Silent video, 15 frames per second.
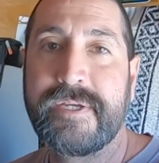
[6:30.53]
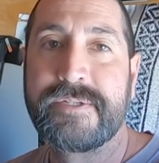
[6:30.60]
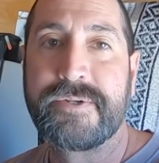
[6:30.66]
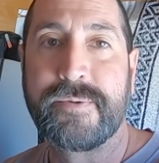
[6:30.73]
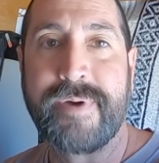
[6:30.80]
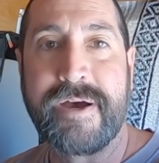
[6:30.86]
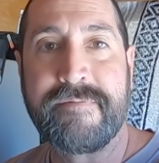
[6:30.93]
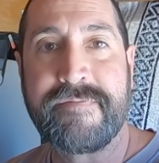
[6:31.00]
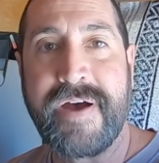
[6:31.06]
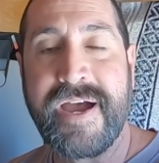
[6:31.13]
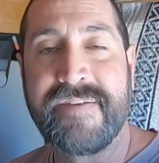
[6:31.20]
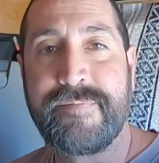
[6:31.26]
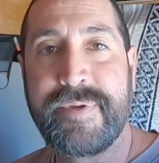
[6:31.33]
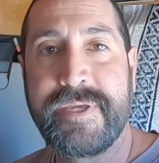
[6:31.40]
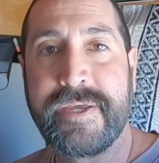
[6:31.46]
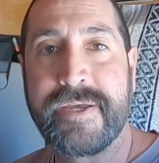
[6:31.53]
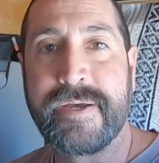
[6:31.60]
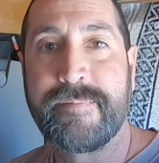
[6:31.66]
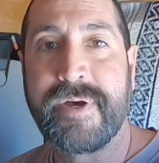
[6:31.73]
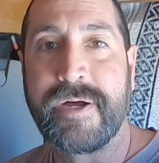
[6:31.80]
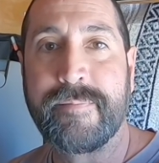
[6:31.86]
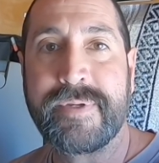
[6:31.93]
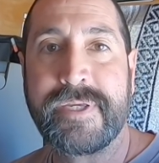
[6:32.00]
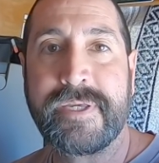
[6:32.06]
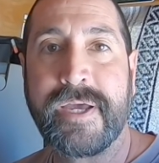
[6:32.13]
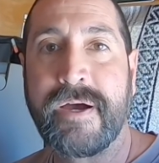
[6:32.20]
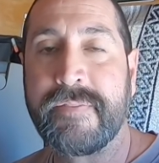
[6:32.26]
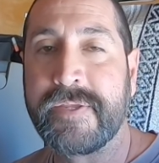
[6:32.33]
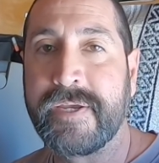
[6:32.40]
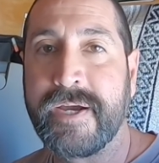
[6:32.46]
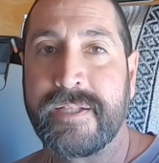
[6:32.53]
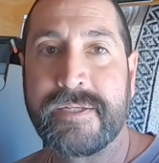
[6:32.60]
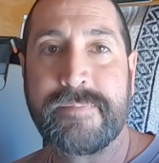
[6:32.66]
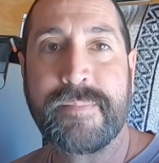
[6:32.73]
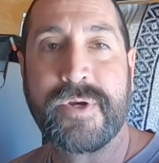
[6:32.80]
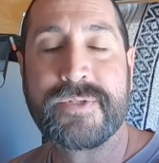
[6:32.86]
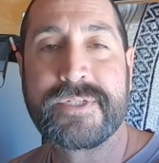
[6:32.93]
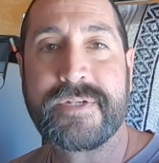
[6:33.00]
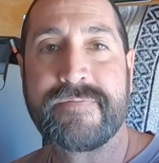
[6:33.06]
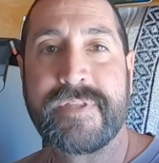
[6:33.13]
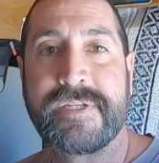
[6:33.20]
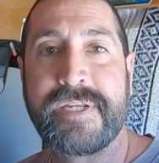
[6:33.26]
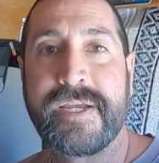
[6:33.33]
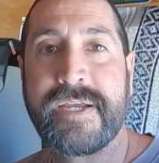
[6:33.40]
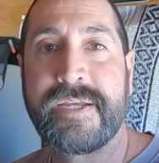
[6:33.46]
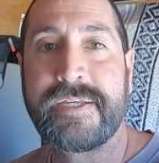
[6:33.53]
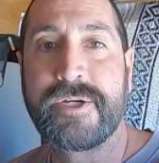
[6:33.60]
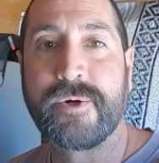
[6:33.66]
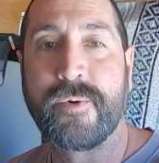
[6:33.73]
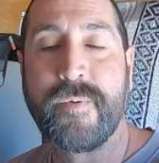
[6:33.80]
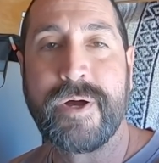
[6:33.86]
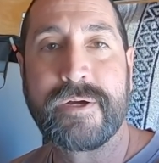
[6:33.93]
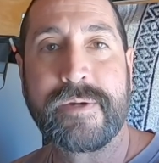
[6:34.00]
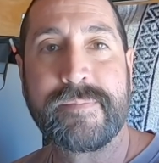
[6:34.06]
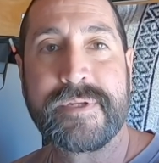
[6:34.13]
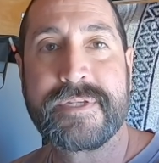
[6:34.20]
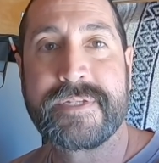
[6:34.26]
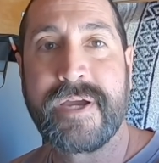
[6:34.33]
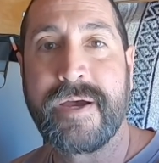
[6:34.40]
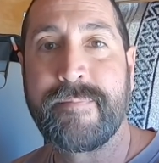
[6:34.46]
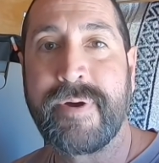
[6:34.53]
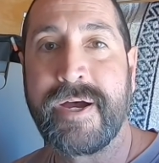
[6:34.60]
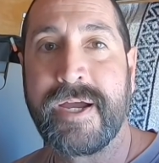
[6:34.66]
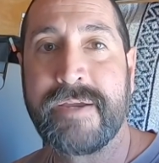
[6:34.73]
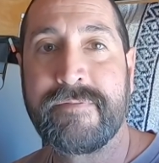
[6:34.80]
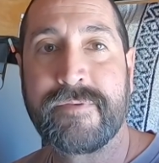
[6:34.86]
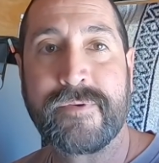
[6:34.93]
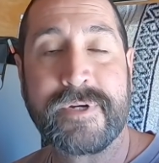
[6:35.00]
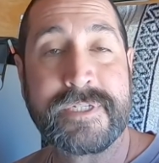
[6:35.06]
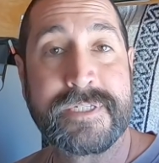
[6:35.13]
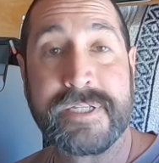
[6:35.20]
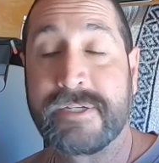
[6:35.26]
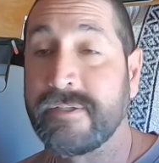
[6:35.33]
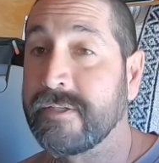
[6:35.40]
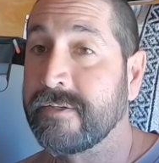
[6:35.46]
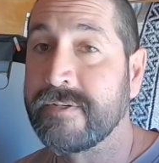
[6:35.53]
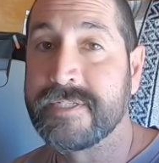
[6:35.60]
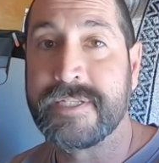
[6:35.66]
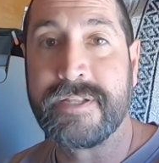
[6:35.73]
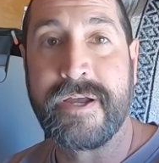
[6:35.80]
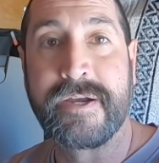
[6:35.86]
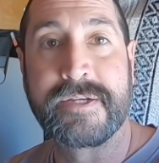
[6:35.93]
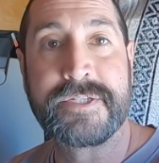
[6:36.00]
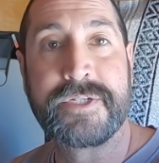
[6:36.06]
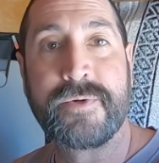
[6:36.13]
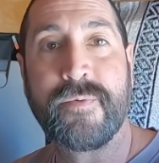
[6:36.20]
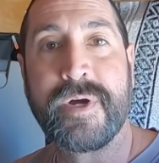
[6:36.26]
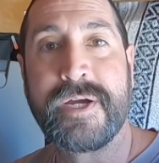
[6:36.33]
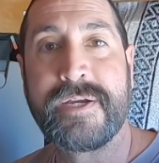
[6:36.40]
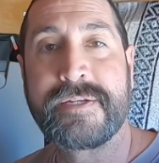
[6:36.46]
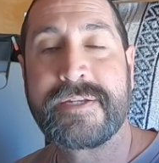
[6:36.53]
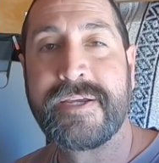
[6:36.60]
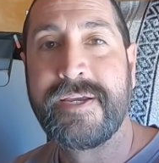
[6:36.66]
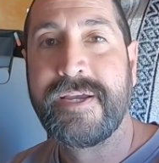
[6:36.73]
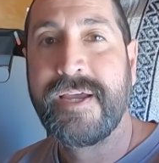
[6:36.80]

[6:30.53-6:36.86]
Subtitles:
to about 5 p.m. I'll be on the island most of the day. You are welcome to stop by for as little or as long as you want.